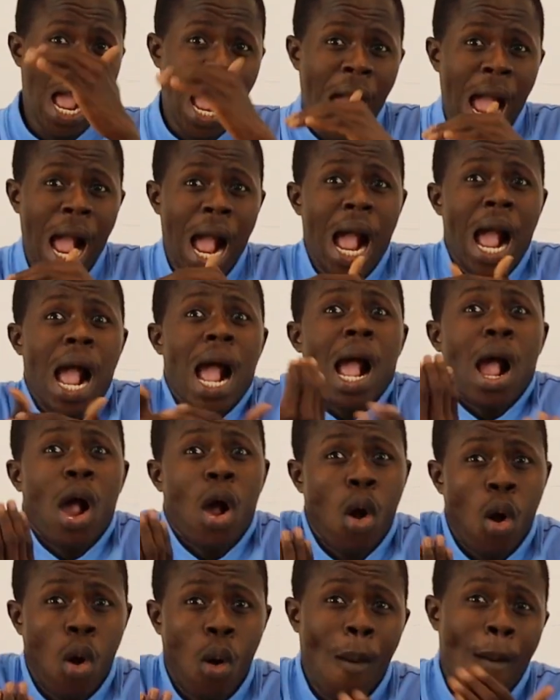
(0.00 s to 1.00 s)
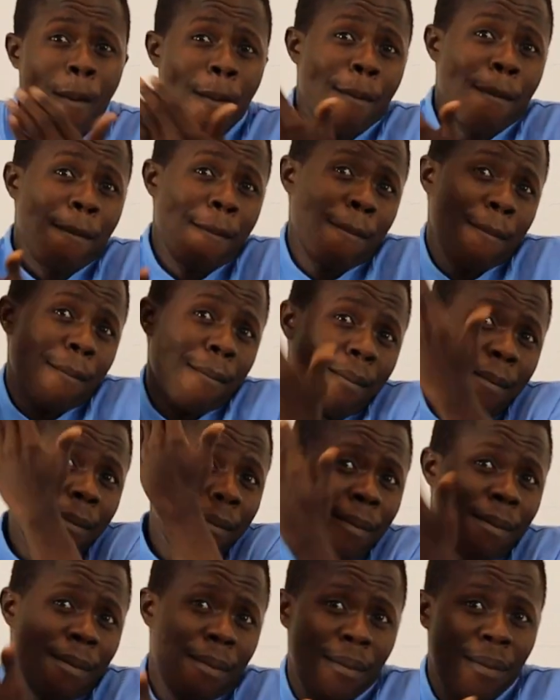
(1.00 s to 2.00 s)
that in
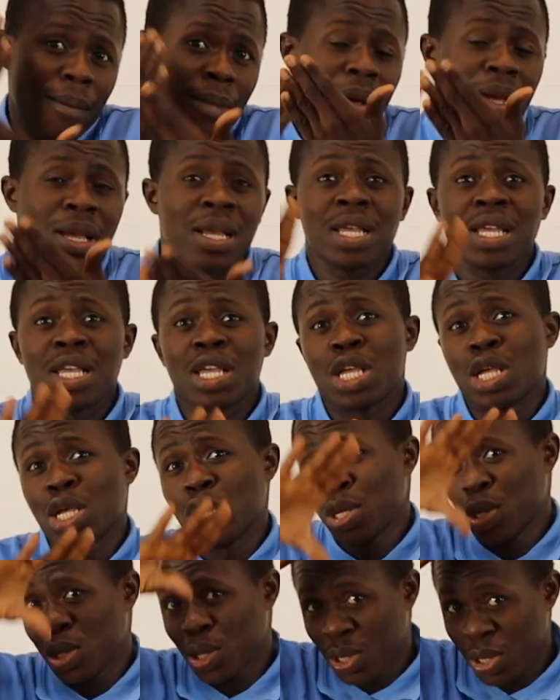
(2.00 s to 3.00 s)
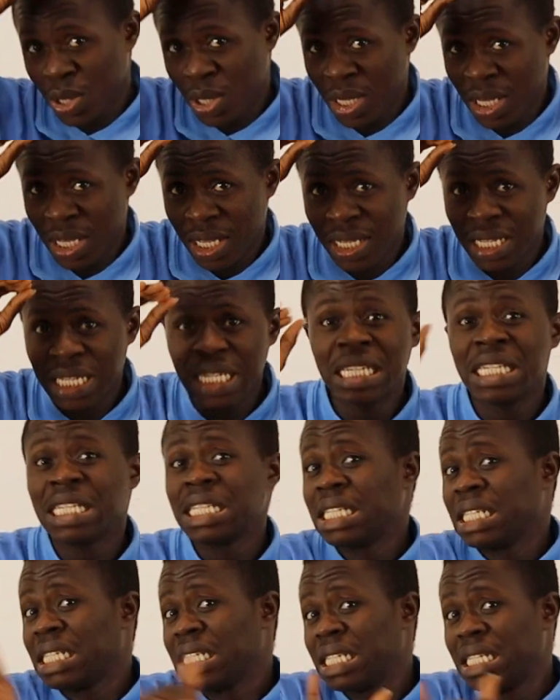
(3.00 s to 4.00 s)
the previous lesson we learned how
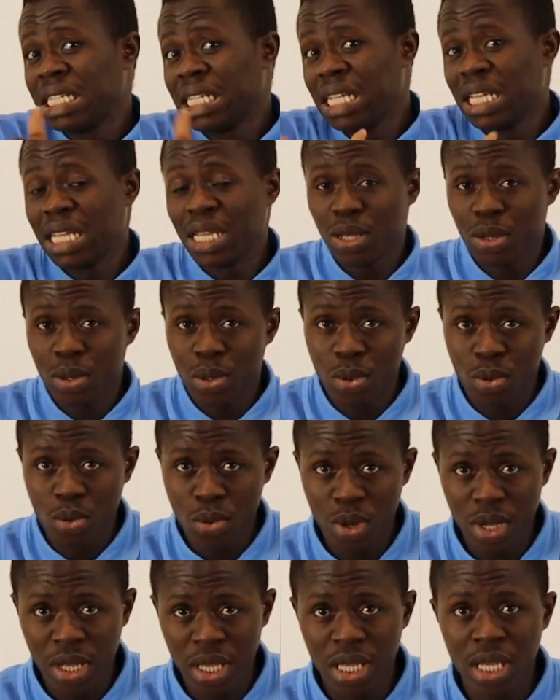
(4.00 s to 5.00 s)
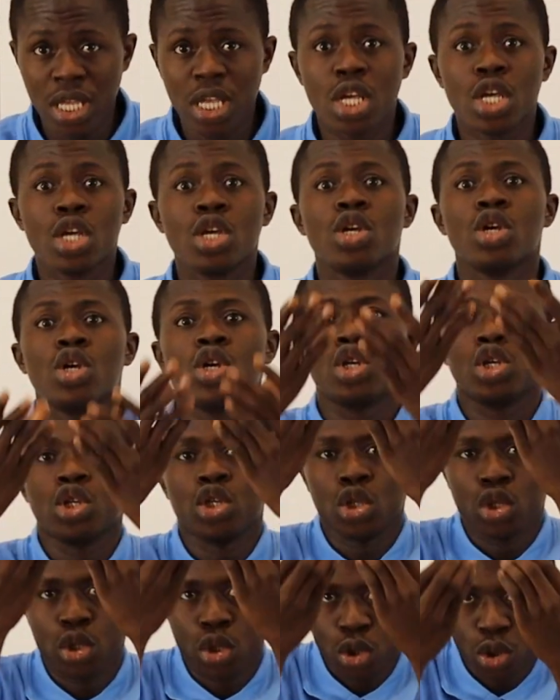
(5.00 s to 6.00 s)
to rationalize
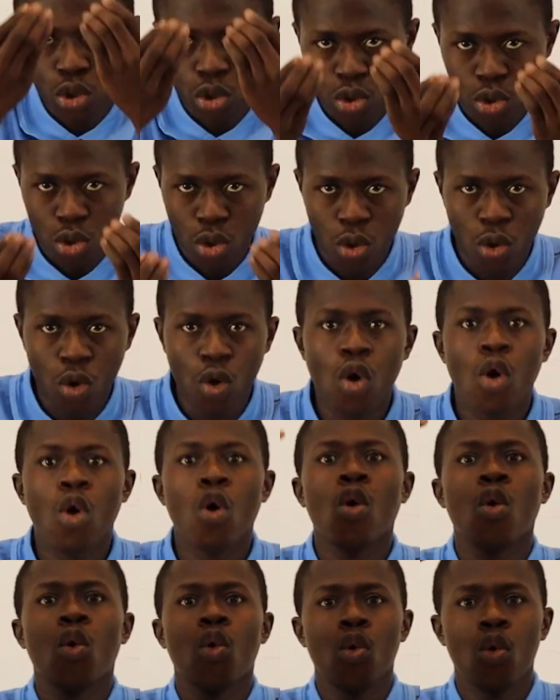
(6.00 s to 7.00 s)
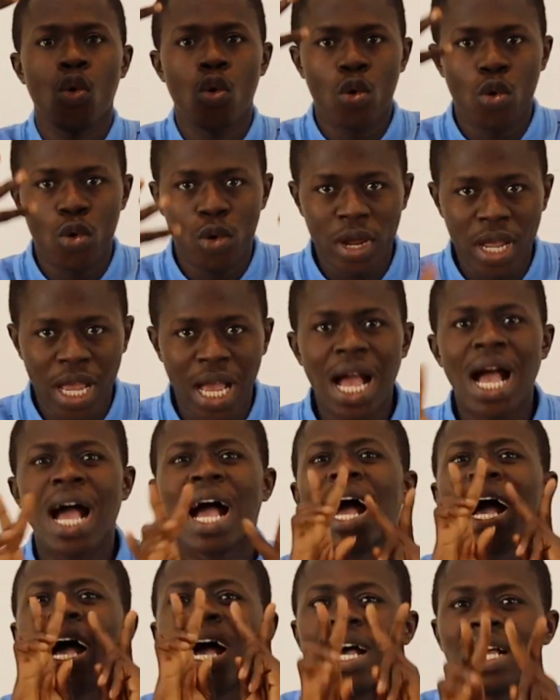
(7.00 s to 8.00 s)
a set of this form.
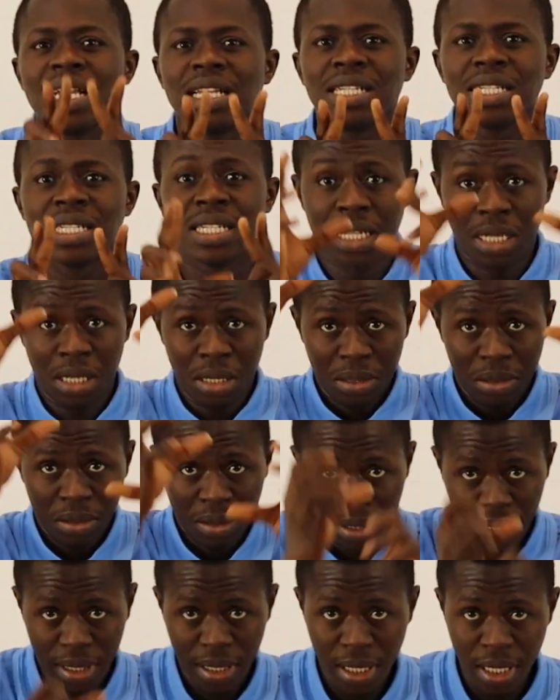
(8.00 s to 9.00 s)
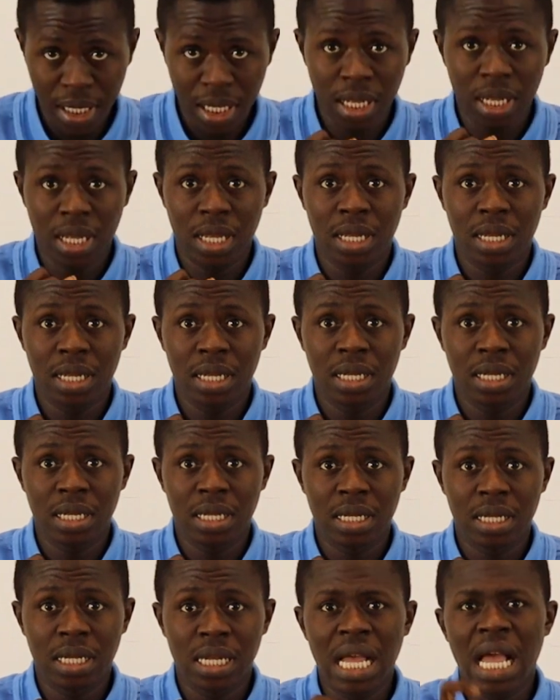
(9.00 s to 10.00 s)
So after you are done rationalizing
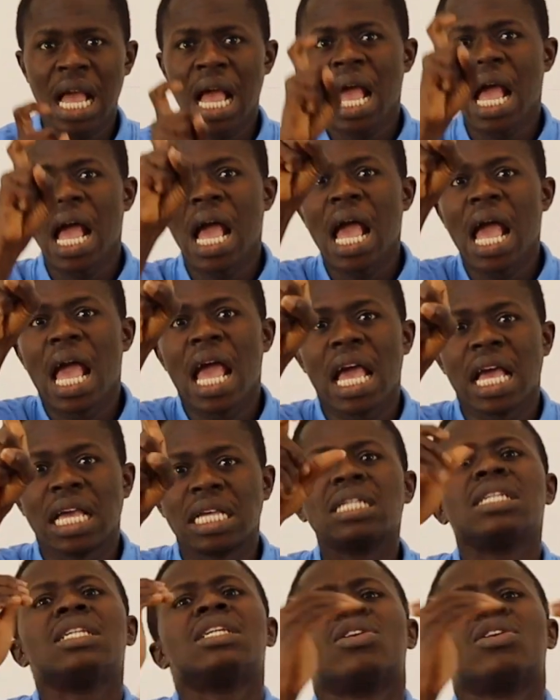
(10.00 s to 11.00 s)
it, the answer that you